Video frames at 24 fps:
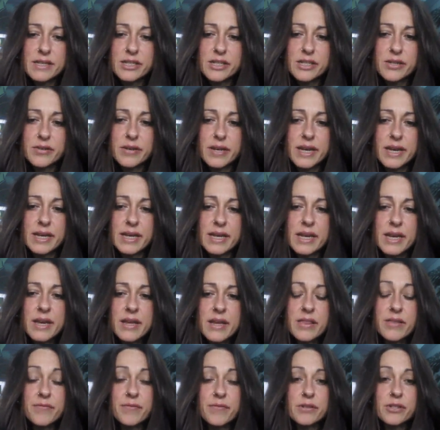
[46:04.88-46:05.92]
they're doing,
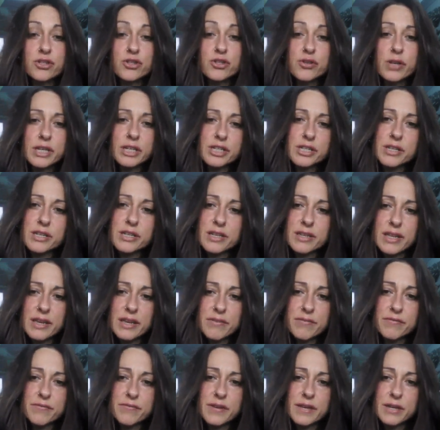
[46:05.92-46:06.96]
the frustration that
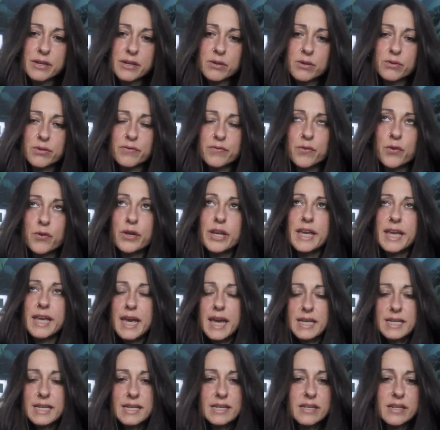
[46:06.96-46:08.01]
they feel, the
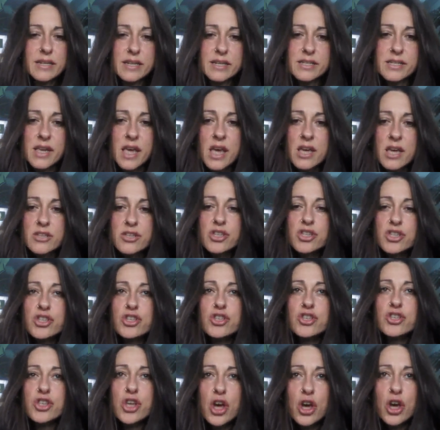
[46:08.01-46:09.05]
foggy-headedness.
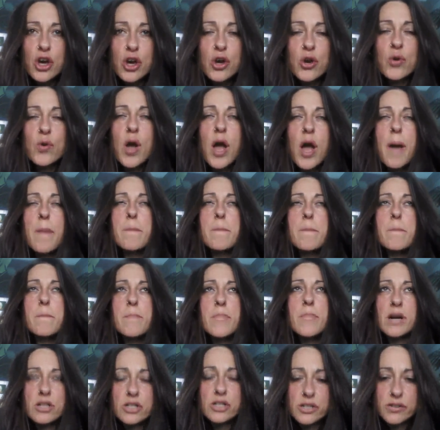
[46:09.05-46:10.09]
So
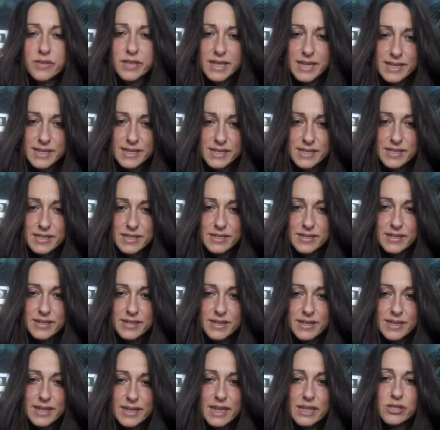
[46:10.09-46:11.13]
much of this
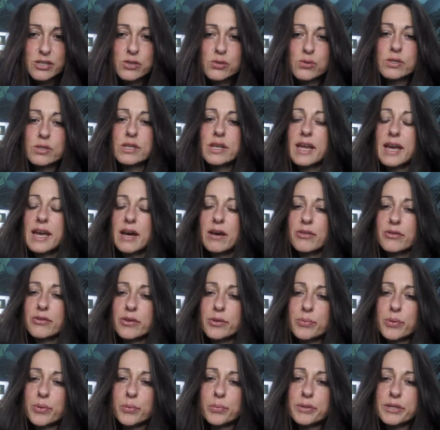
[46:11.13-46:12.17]
gets sorted out
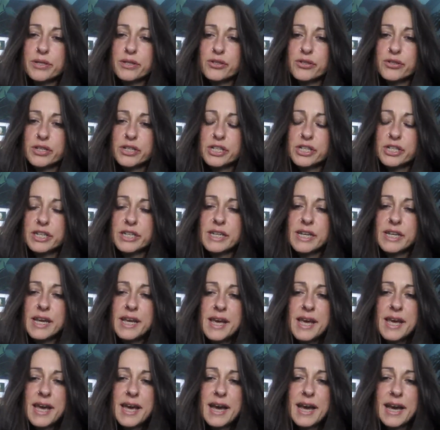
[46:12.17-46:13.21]
through proper nutrition.
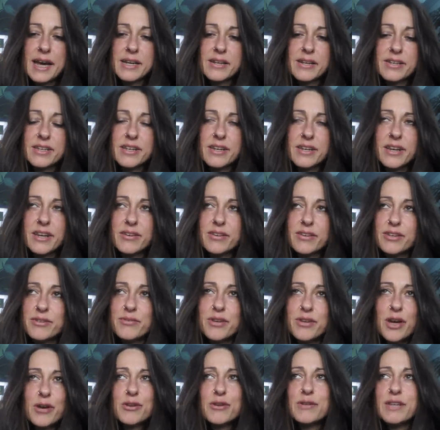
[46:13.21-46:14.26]
And you know
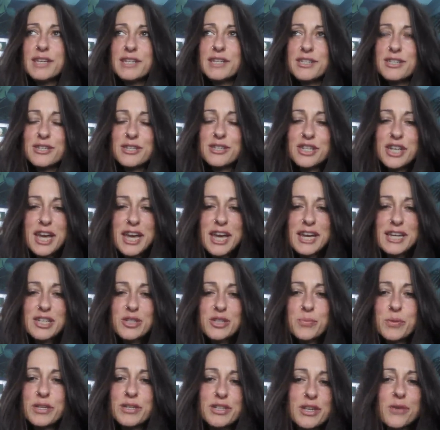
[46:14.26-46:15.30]
you need to
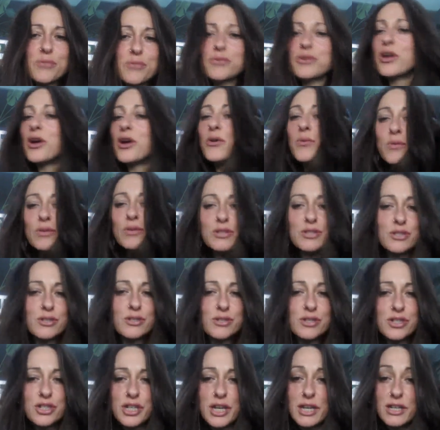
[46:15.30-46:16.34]
change, but you don't know what to
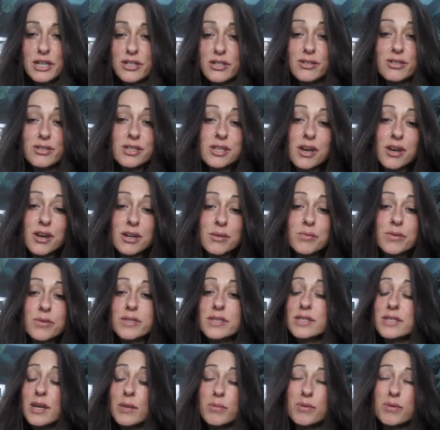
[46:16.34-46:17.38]
do to change. So starting with
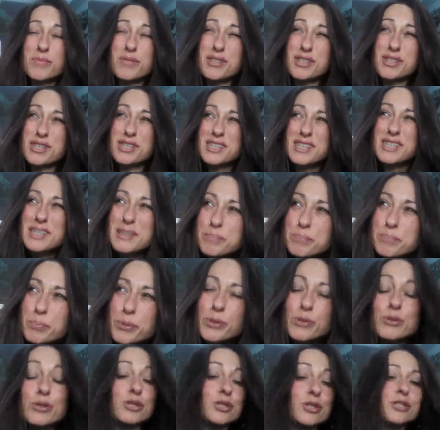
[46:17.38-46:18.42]
the supplements just
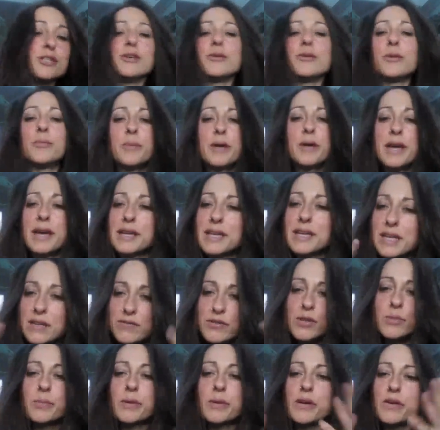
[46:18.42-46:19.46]
boosts you a bit and
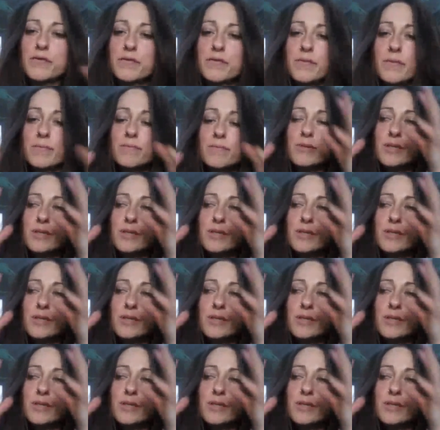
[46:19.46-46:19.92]
gives you a bit of